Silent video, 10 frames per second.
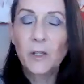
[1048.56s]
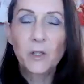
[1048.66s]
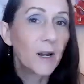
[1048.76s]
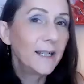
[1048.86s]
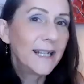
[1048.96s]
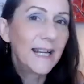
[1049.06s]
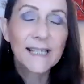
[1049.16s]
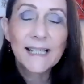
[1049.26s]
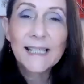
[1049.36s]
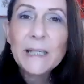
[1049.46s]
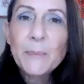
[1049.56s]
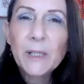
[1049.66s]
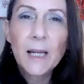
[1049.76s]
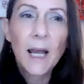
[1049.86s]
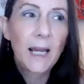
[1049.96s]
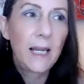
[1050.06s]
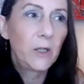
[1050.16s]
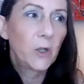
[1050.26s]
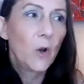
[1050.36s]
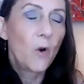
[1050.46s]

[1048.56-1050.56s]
trying to get to sleep at night,